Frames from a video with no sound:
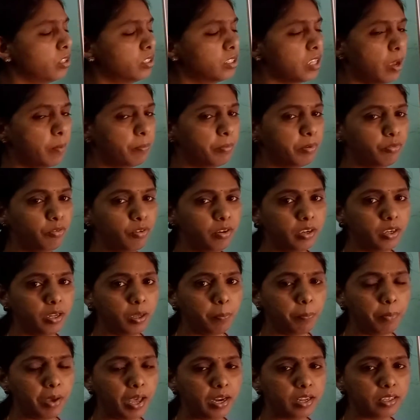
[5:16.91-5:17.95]
Saprophytic,
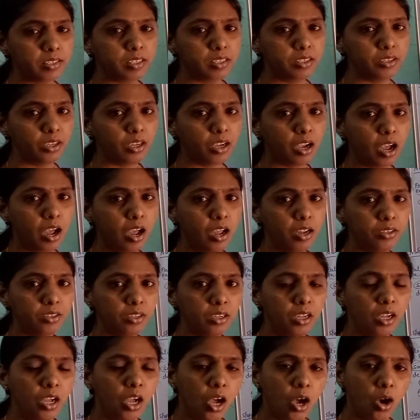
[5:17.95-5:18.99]
parasitic and
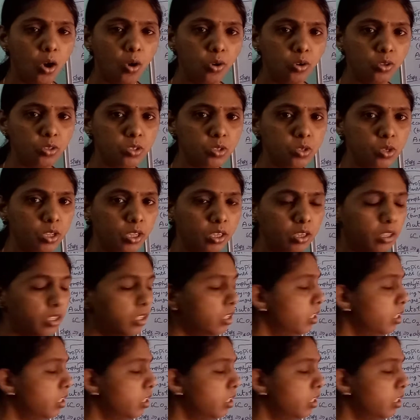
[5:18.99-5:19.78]
holozoic.